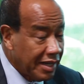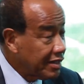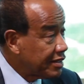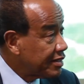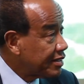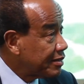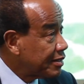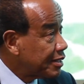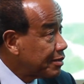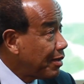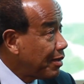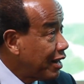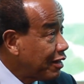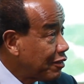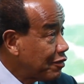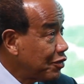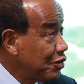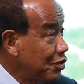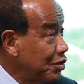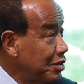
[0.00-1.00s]

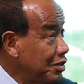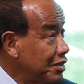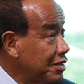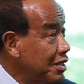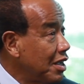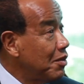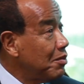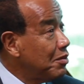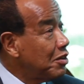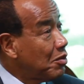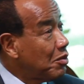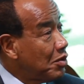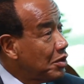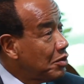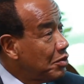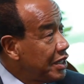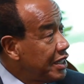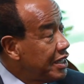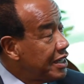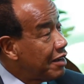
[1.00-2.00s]
smartphones. No, we
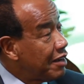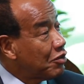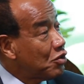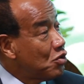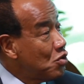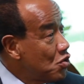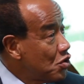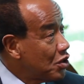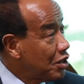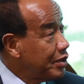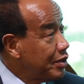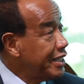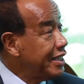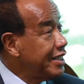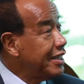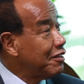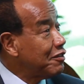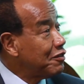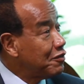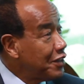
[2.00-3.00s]
didn't have Google. We didn't
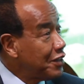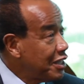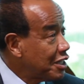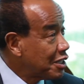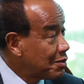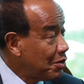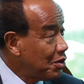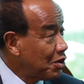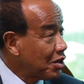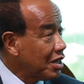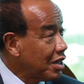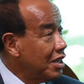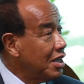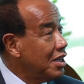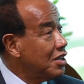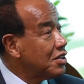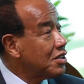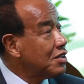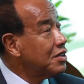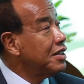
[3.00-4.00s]
have Facebook.
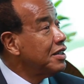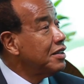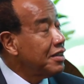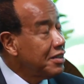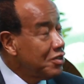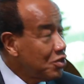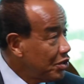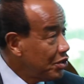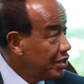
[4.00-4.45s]
No